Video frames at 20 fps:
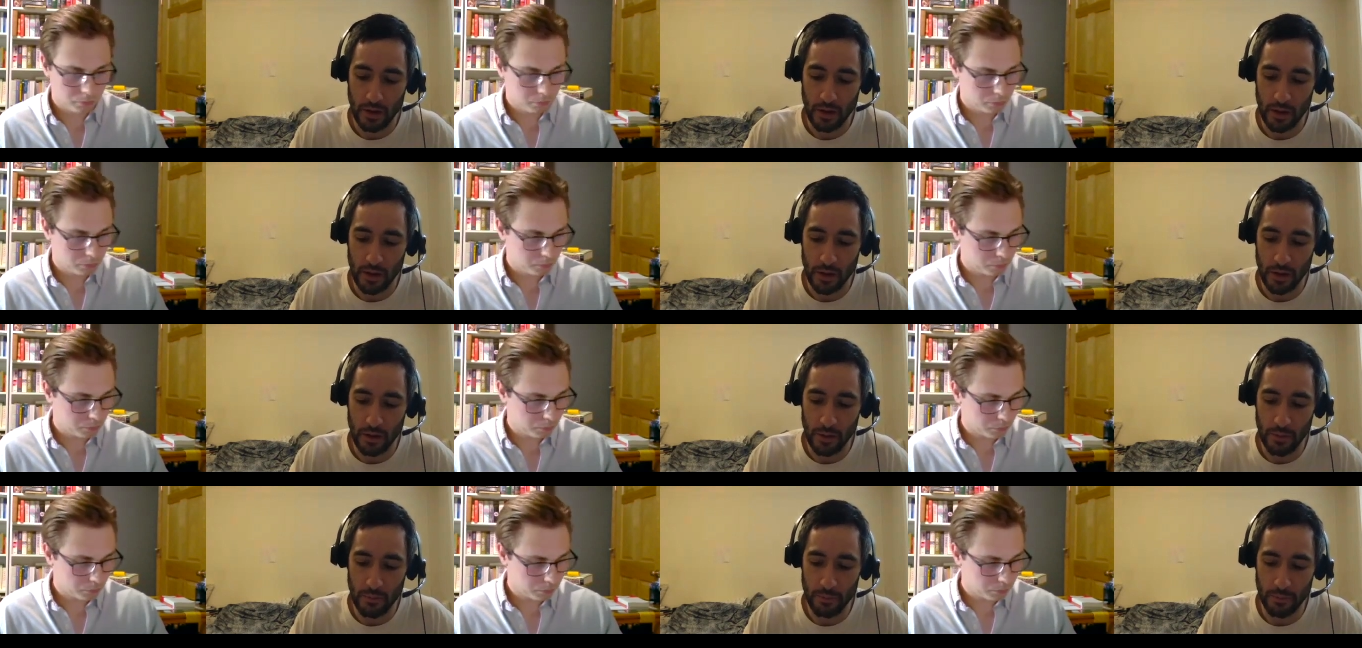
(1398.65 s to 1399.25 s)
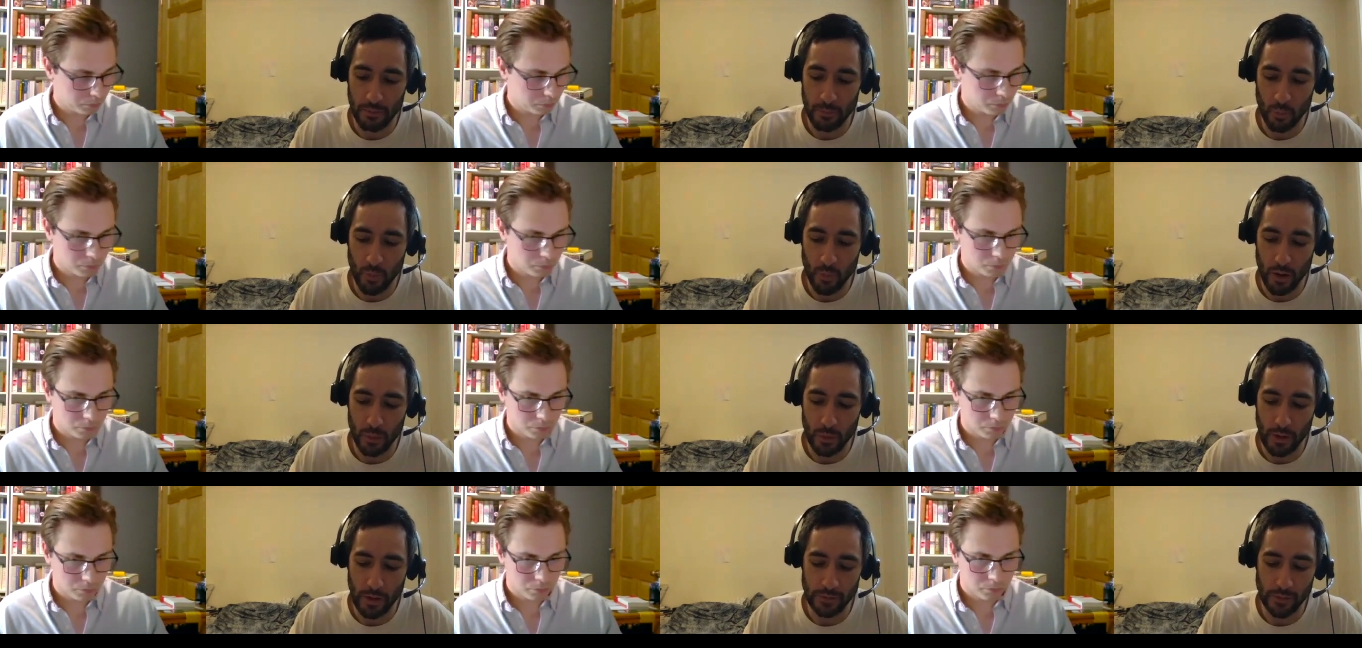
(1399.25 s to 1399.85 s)
Speaker 1: Um, why
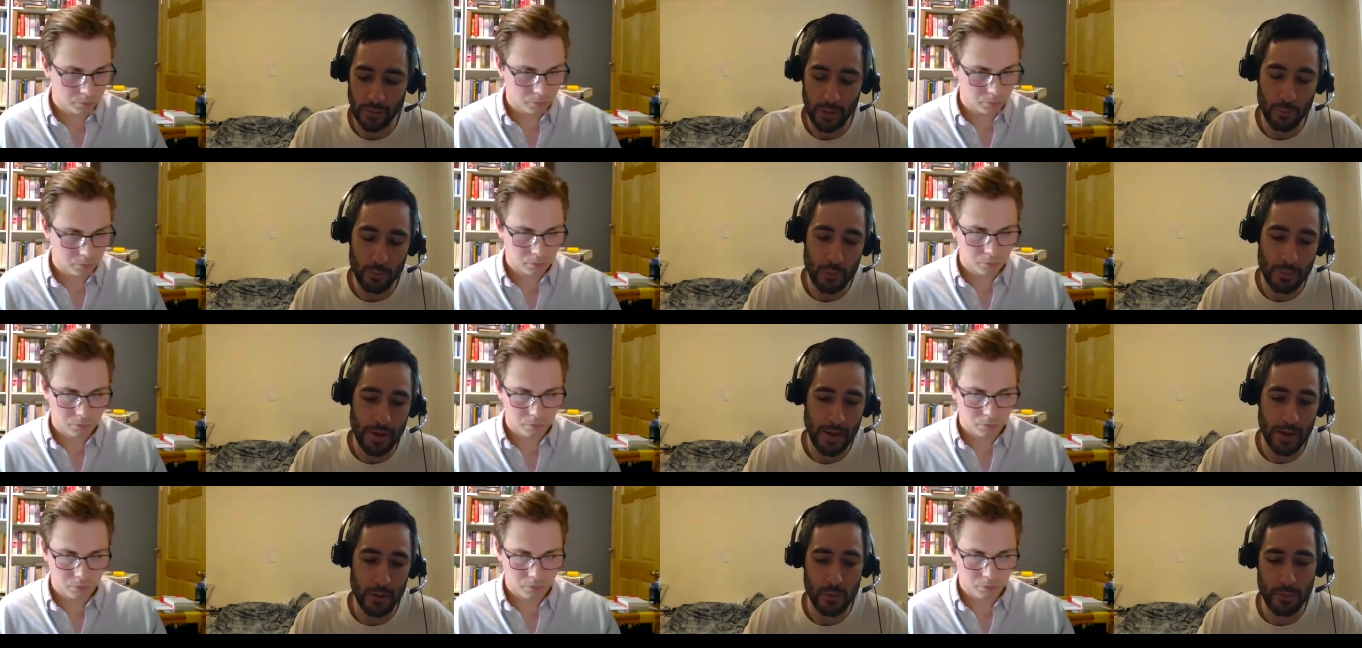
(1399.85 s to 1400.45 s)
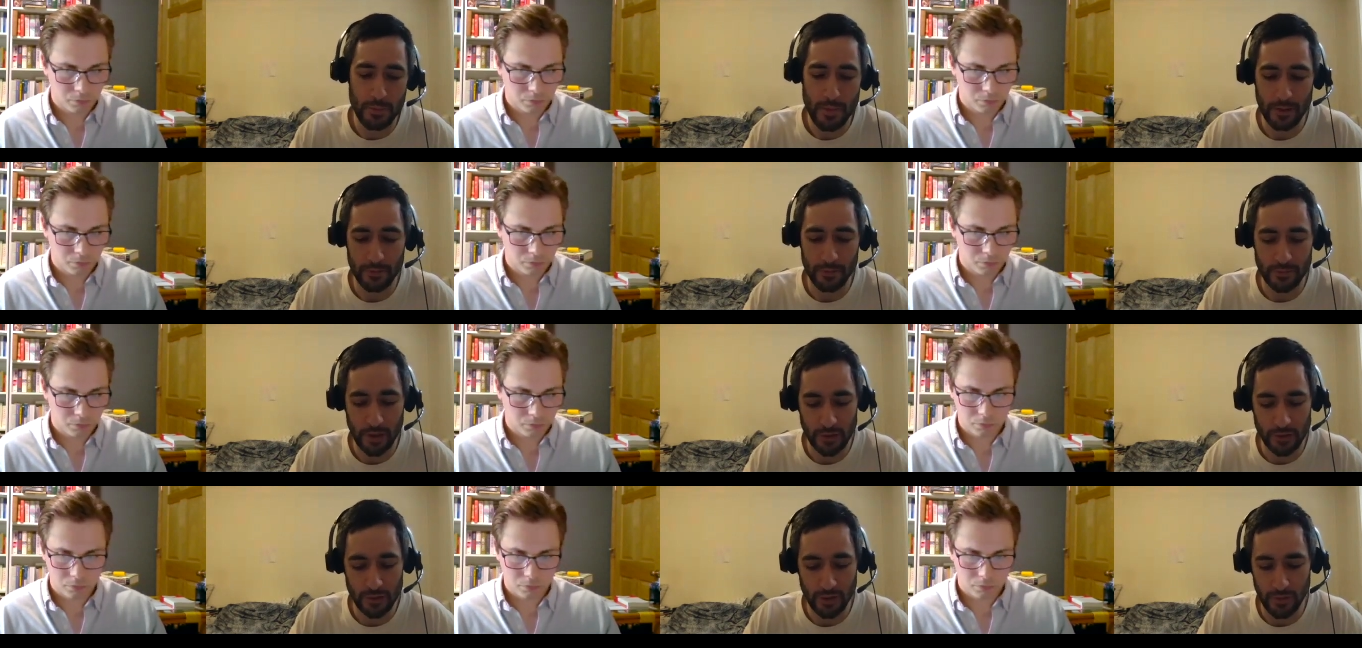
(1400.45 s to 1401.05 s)
or when I, so we may, we may have
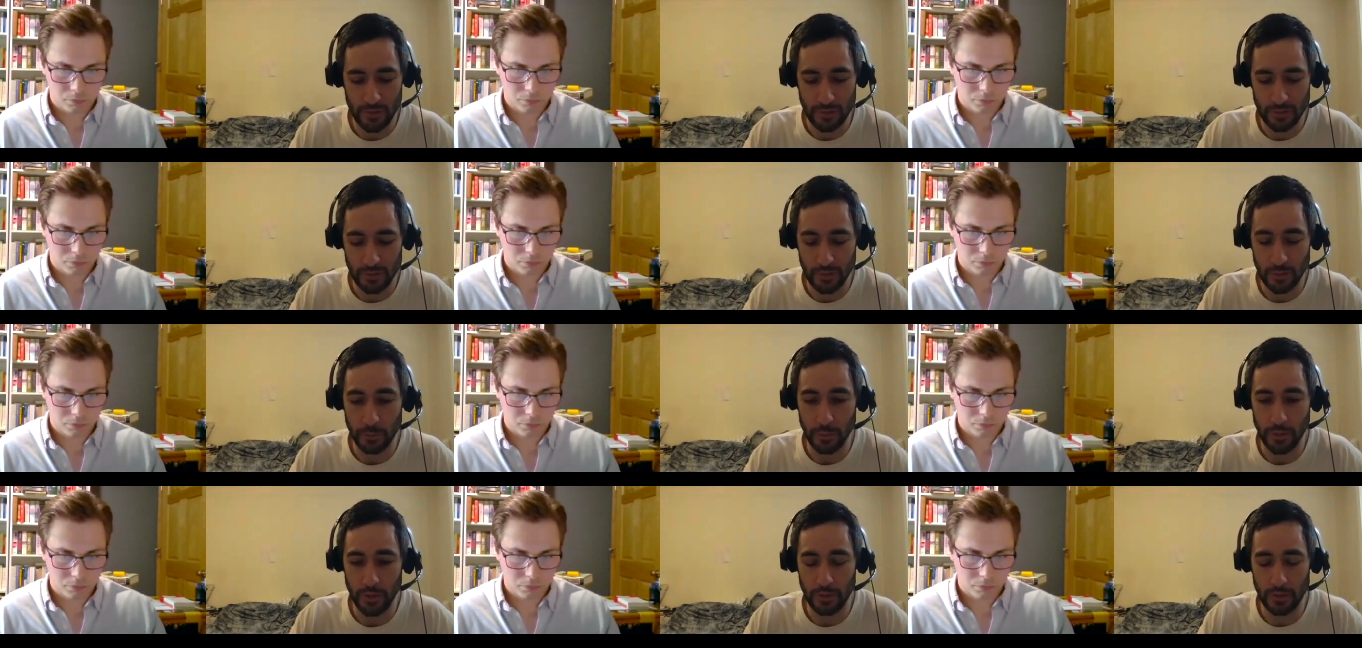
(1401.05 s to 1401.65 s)
touched on this a little bit.